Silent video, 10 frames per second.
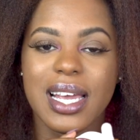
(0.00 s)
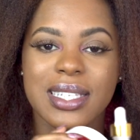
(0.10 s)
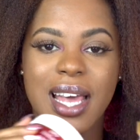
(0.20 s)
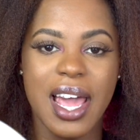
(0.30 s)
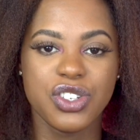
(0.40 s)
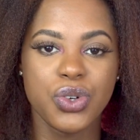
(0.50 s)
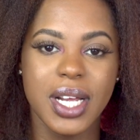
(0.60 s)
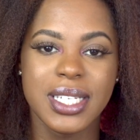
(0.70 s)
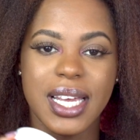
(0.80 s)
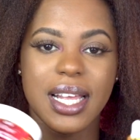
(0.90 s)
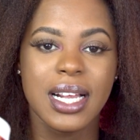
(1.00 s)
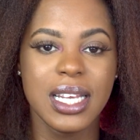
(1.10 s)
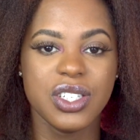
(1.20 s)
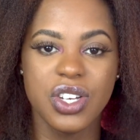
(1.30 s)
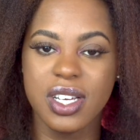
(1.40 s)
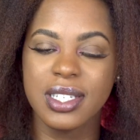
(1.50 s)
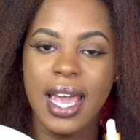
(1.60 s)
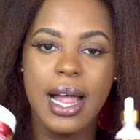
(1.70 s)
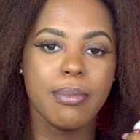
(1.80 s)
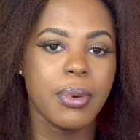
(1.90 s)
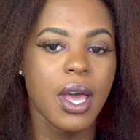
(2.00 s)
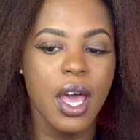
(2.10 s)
it's hydrating, it cleans your scalp.